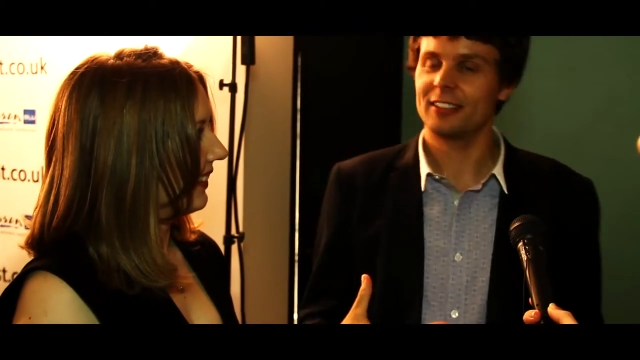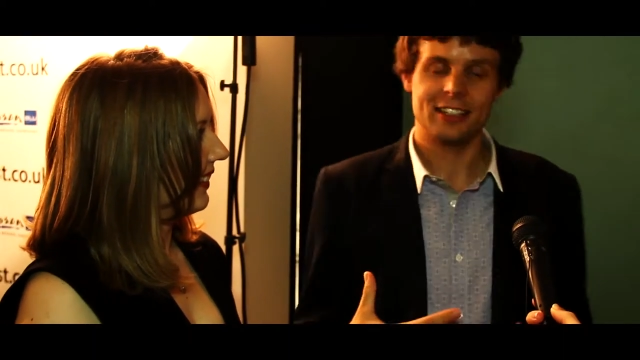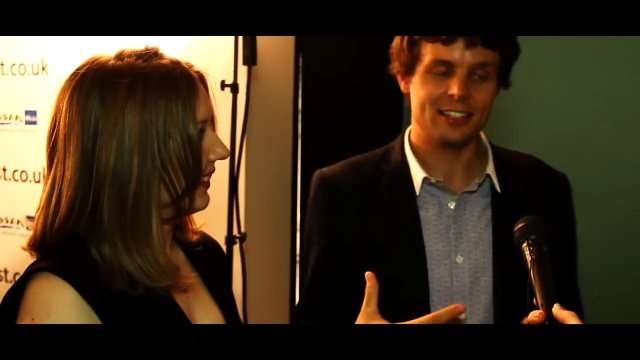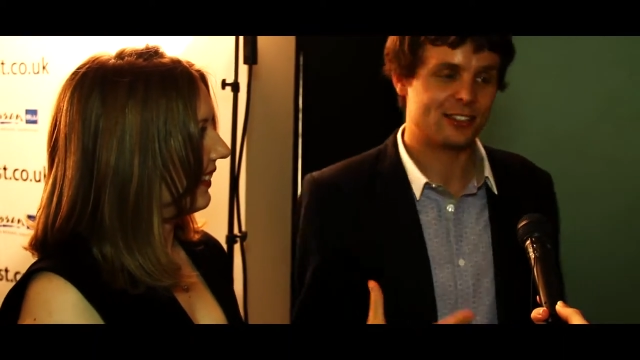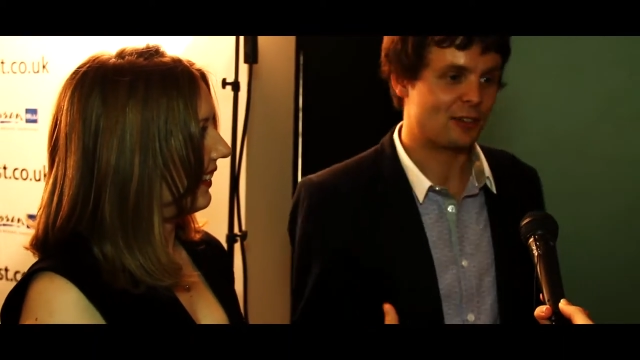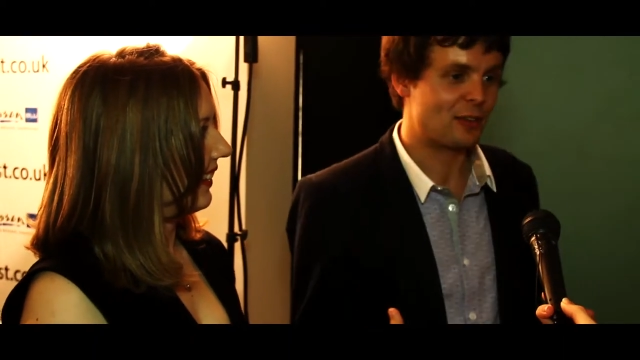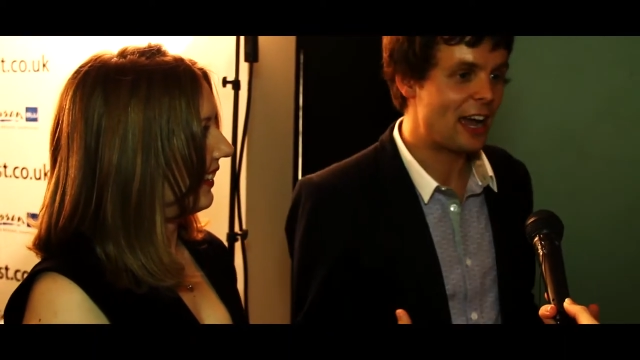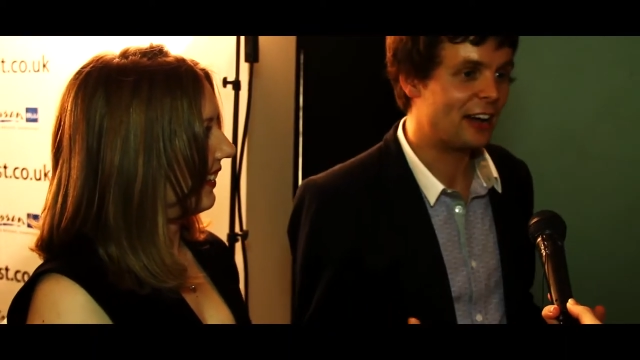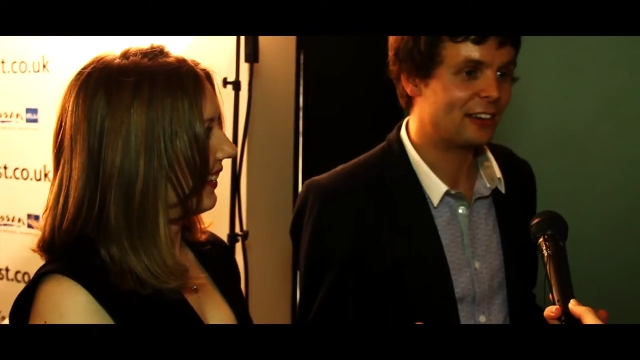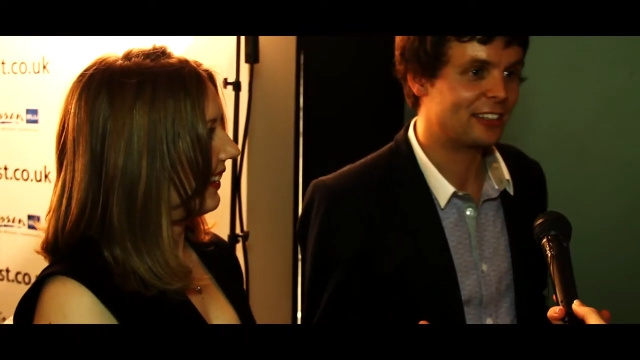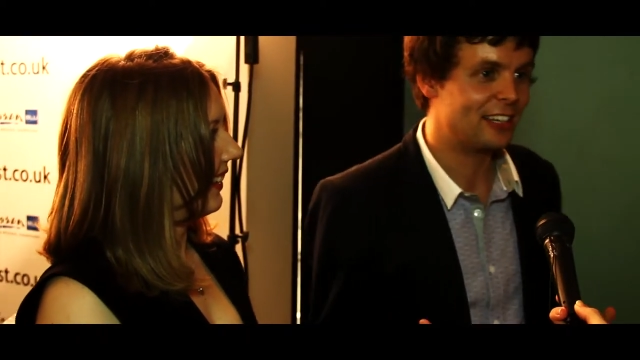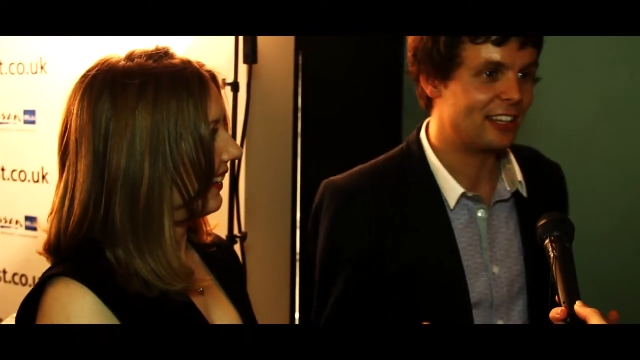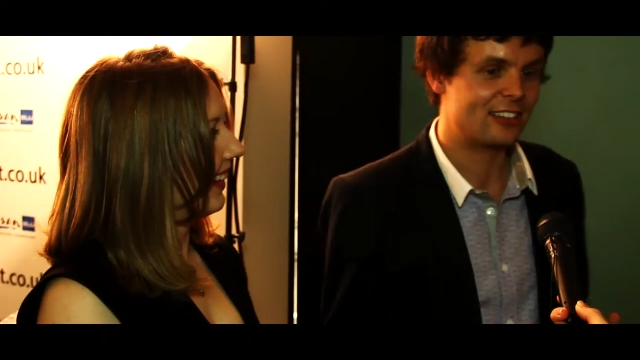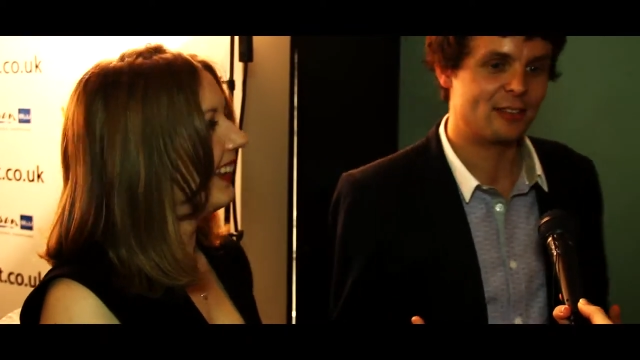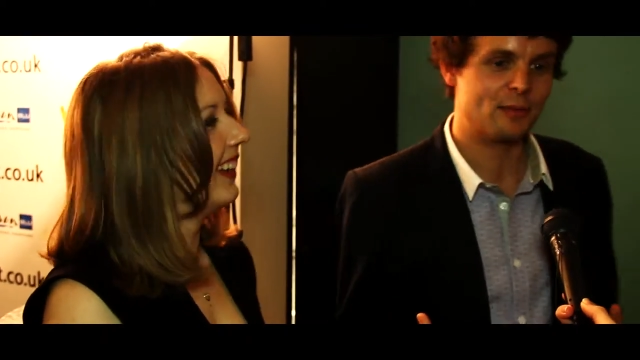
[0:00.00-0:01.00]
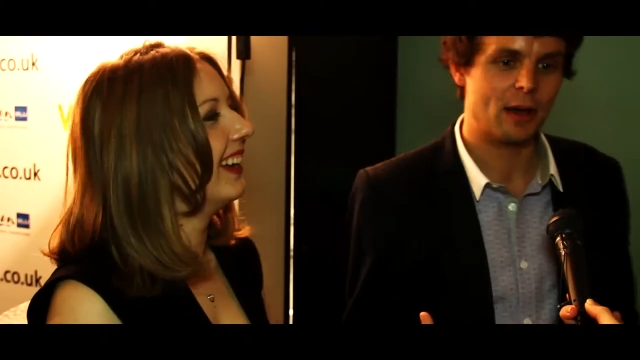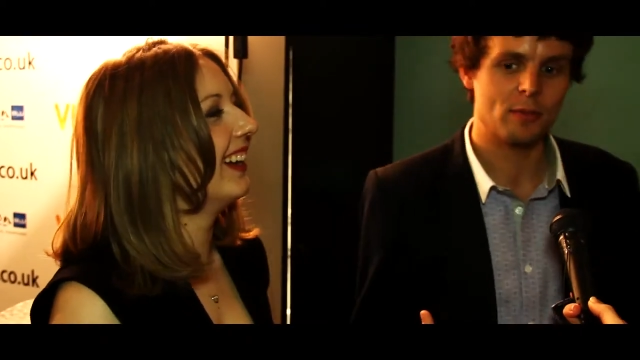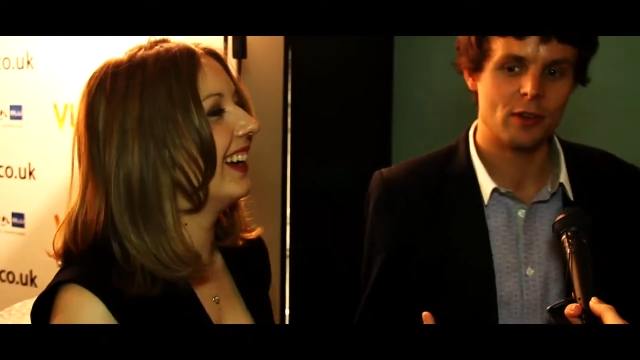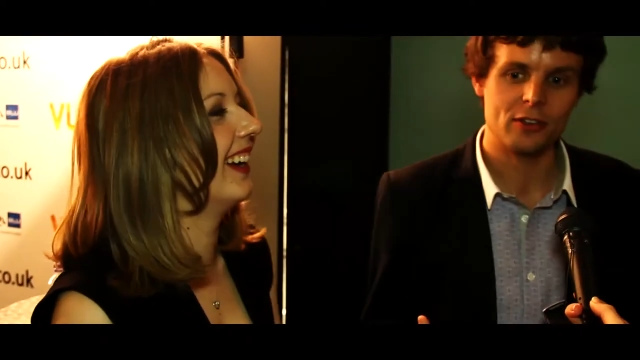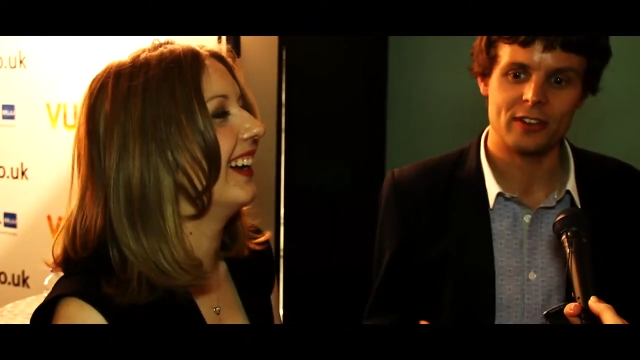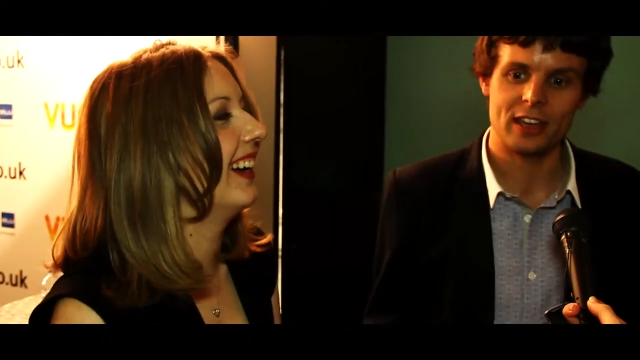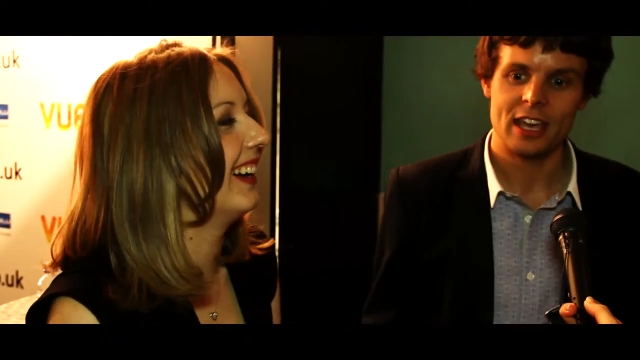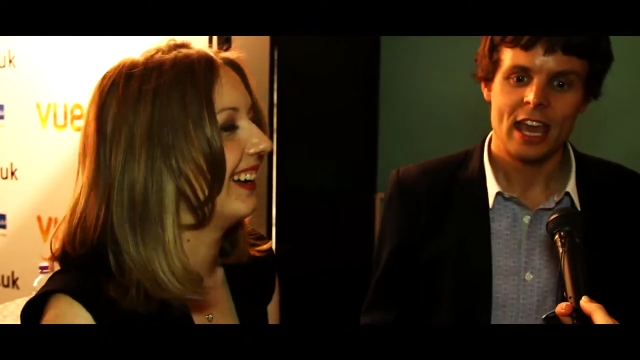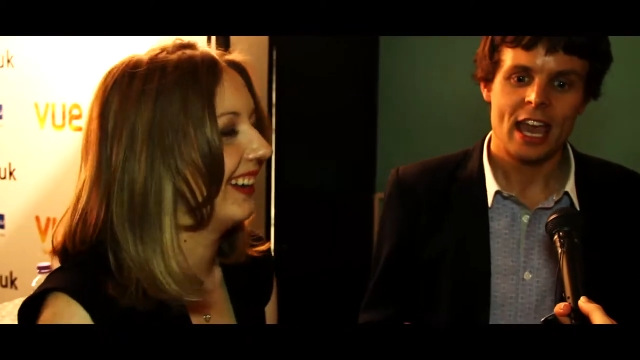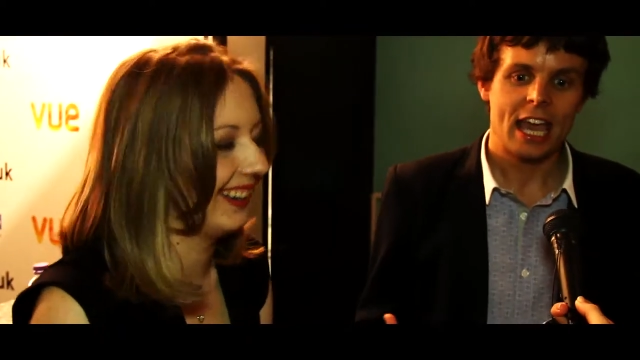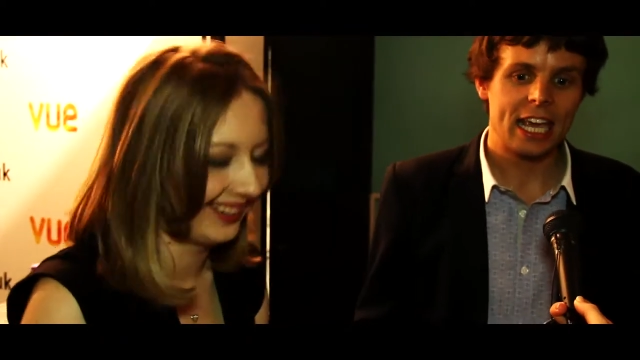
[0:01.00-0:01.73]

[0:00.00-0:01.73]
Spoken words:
he's around and he's in my movie,